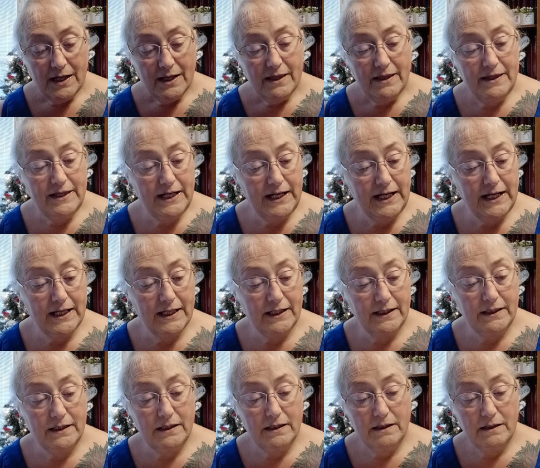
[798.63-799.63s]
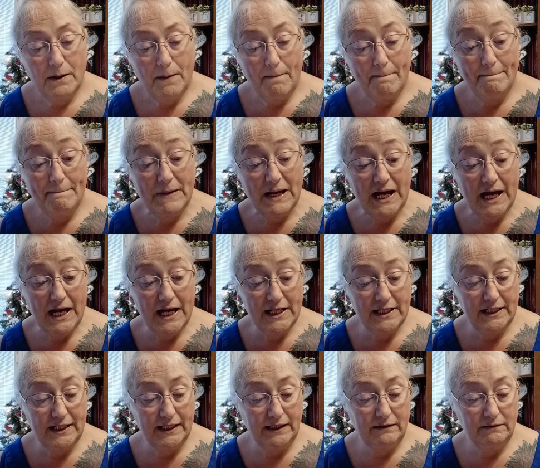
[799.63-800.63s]
Then
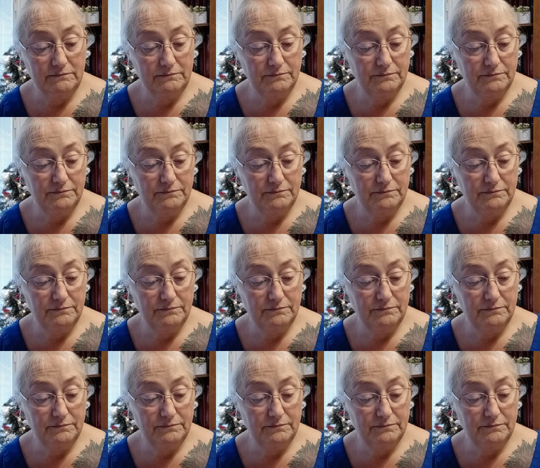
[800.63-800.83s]
Monday,